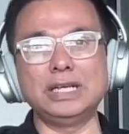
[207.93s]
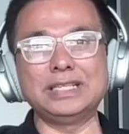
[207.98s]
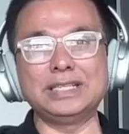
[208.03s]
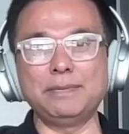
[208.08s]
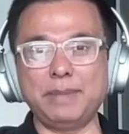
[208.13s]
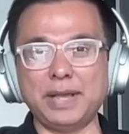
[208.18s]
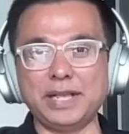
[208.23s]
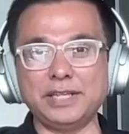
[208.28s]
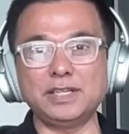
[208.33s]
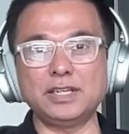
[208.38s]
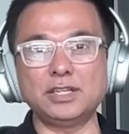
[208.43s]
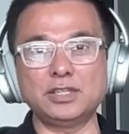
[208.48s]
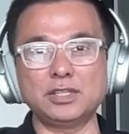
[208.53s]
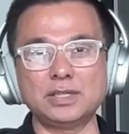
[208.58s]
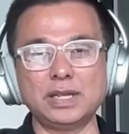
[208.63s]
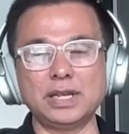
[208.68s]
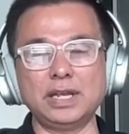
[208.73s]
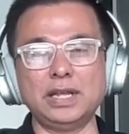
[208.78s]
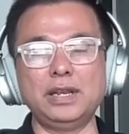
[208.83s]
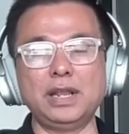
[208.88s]
the
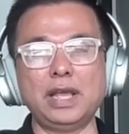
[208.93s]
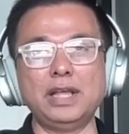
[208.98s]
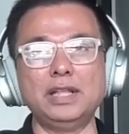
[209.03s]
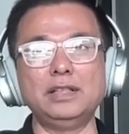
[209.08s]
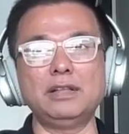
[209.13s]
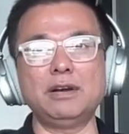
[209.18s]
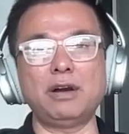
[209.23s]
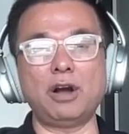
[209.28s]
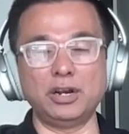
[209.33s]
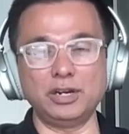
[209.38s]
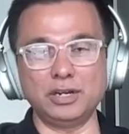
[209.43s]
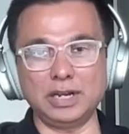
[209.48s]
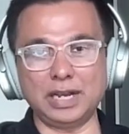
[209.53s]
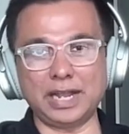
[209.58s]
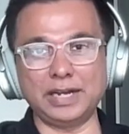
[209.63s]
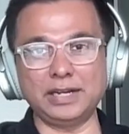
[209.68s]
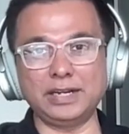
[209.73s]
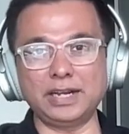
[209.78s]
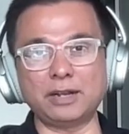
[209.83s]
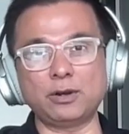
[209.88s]
basics and the
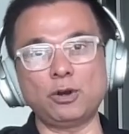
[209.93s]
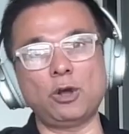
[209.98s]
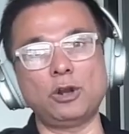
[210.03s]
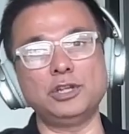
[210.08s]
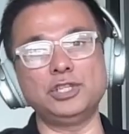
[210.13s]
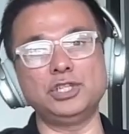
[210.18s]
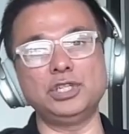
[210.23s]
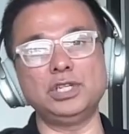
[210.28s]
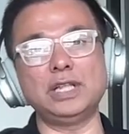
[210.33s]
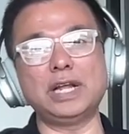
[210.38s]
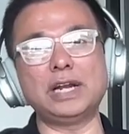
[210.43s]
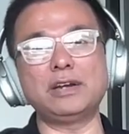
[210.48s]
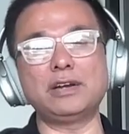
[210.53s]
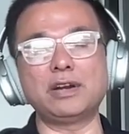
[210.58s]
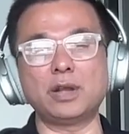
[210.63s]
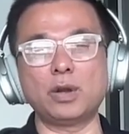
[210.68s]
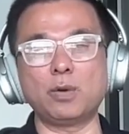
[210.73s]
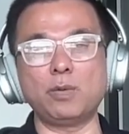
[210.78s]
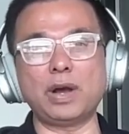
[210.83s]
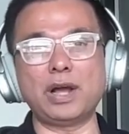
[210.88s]
underlying technology that
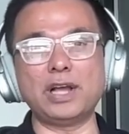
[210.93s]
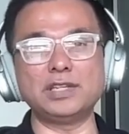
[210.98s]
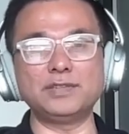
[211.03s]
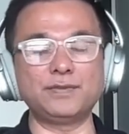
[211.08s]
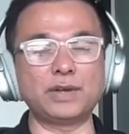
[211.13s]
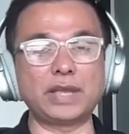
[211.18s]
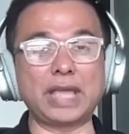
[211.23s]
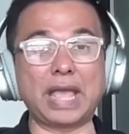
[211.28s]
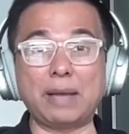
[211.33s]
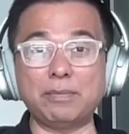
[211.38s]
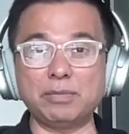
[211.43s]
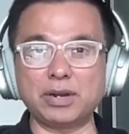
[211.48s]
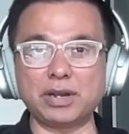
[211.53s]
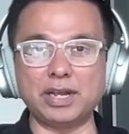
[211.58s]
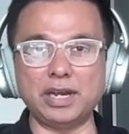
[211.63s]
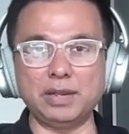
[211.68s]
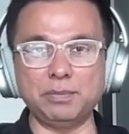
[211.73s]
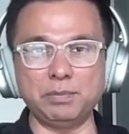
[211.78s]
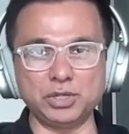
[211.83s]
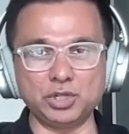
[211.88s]
requires for camera
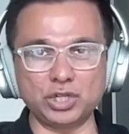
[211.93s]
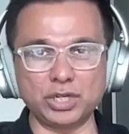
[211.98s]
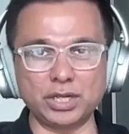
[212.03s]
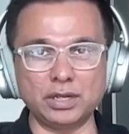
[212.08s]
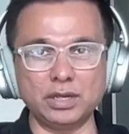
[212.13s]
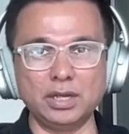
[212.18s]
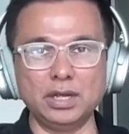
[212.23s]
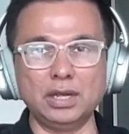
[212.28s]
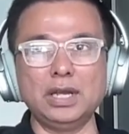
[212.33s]
and imaging.